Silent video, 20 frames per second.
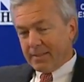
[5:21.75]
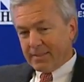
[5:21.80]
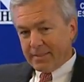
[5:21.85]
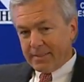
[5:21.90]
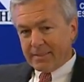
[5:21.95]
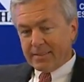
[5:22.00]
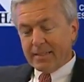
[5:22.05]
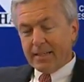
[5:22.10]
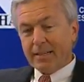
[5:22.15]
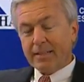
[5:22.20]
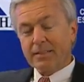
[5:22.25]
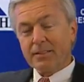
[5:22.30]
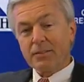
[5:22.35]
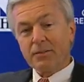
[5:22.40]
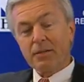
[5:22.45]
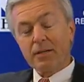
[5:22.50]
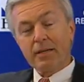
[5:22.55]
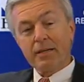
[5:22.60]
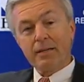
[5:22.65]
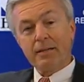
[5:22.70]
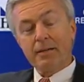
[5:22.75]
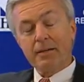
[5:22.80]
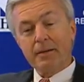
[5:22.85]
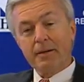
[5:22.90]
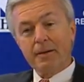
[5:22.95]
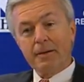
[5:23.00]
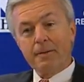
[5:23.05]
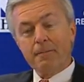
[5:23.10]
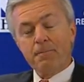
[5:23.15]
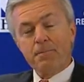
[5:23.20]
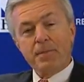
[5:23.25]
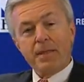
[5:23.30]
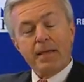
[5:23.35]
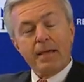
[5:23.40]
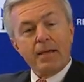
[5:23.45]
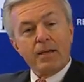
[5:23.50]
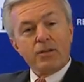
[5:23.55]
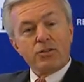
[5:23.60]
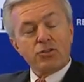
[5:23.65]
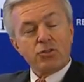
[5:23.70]
That's exactly right.
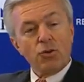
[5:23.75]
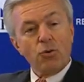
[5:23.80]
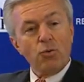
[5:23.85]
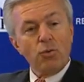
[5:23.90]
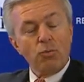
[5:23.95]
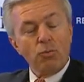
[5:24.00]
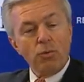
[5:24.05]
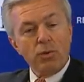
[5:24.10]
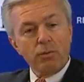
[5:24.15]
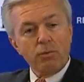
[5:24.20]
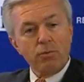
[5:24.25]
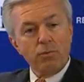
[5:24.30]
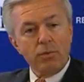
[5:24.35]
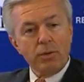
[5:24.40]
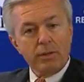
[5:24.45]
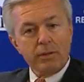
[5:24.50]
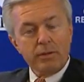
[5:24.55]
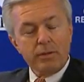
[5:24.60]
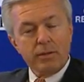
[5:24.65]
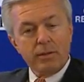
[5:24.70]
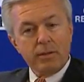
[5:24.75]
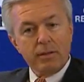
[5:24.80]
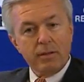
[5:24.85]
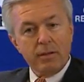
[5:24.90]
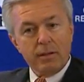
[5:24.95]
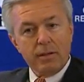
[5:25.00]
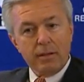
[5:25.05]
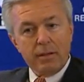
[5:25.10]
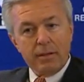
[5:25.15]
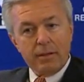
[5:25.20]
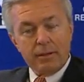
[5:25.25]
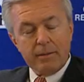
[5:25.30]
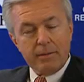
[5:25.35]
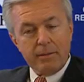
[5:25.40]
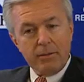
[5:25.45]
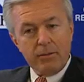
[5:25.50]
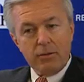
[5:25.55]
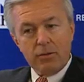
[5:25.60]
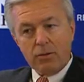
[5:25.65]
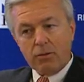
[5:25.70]
So
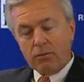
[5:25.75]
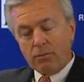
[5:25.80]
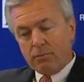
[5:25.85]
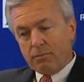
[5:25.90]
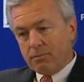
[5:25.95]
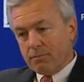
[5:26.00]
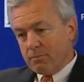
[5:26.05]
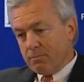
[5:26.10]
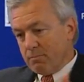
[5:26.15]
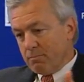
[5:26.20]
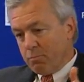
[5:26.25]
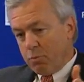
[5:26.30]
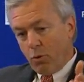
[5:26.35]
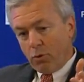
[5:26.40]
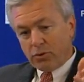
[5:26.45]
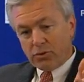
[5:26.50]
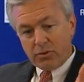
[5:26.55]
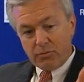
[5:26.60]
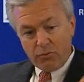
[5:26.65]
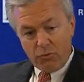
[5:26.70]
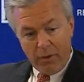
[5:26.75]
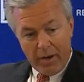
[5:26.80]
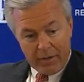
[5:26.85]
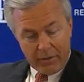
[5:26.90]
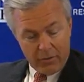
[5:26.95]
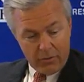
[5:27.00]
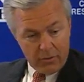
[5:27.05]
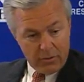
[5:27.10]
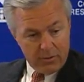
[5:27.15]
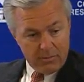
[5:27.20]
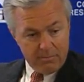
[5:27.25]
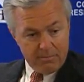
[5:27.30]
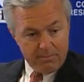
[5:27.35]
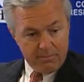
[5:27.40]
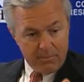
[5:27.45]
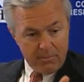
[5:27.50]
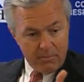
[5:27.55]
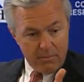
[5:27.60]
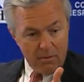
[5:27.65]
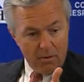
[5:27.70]
you know, boards of directors
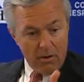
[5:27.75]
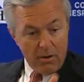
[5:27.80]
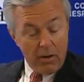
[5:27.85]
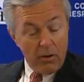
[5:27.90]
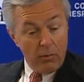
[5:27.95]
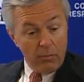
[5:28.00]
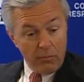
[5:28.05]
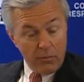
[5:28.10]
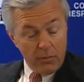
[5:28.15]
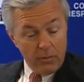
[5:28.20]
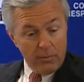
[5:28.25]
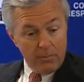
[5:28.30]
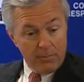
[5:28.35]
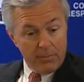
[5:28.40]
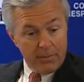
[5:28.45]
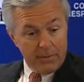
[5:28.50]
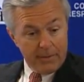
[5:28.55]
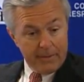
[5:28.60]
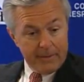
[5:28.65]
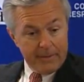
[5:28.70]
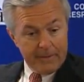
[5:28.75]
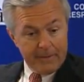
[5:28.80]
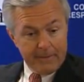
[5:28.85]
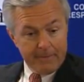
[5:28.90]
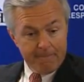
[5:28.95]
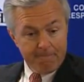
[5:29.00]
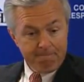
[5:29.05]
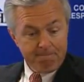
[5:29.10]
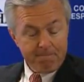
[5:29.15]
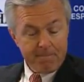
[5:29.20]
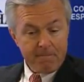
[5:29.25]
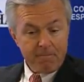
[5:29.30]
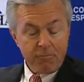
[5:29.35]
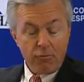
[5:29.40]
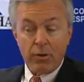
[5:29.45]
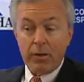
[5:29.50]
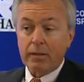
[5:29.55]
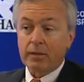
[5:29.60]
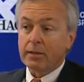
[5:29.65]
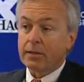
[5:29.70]
are helpful.
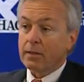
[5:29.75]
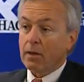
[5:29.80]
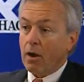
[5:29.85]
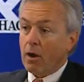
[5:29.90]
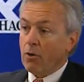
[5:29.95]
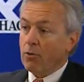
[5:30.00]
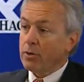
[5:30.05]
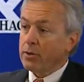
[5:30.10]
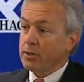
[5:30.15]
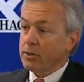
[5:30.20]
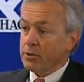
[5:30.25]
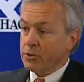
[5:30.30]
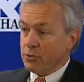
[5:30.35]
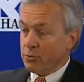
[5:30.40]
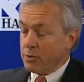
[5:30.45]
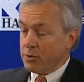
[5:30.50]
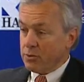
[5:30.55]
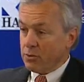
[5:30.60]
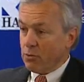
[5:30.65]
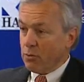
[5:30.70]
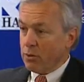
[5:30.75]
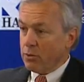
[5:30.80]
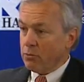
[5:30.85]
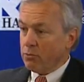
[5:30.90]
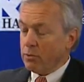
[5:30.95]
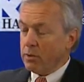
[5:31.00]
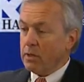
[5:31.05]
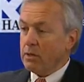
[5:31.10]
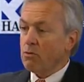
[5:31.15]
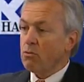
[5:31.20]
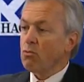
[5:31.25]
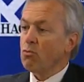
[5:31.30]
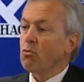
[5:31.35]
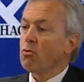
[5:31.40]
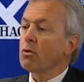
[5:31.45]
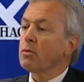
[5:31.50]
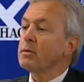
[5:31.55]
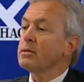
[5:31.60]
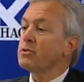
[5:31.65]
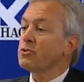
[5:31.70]
Frankly, our industry is going through
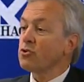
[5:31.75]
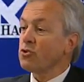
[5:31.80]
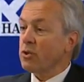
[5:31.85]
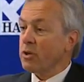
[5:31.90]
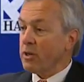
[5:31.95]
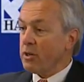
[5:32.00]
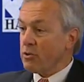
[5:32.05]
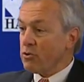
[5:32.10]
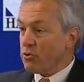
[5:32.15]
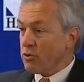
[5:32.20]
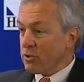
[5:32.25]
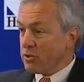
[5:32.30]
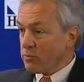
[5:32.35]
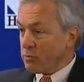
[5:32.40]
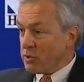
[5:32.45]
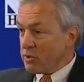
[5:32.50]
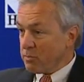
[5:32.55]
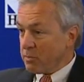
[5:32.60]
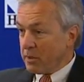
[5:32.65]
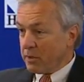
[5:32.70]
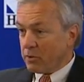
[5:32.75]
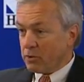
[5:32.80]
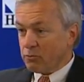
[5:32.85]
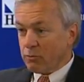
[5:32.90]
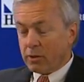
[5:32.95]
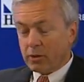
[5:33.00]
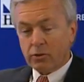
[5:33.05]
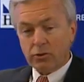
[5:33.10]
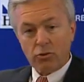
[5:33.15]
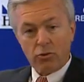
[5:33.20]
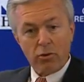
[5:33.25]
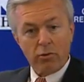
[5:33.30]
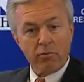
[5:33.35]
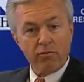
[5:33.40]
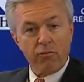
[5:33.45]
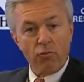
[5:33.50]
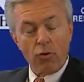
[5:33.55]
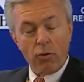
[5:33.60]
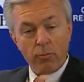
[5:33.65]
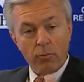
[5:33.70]
enormous change as we speak. There's regulatory
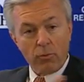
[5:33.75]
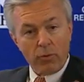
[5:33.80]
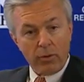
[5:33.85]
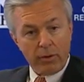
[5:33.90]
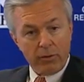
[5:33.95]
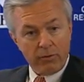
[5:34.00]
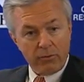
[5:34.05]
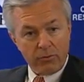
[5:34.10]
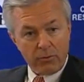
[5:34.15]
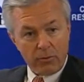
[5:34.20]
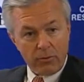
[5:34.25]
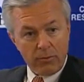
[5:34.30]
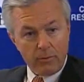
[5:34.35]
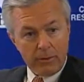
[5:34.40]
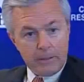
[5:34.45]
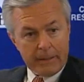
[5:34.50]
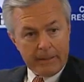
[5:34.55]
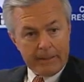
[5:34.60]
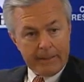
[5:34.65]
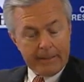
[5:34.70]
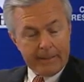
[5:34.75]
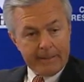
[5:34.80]
reform going through.